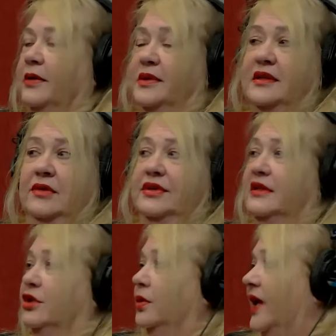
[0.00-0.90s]
was any
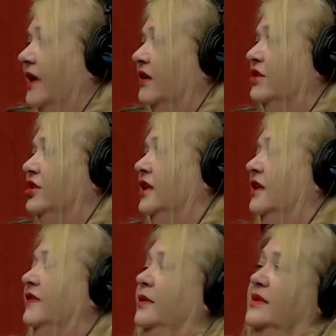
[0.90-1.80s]
residual
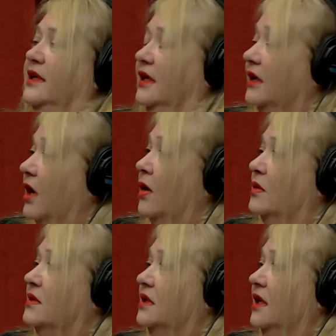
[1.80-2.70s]
energy, if there was any ghosts,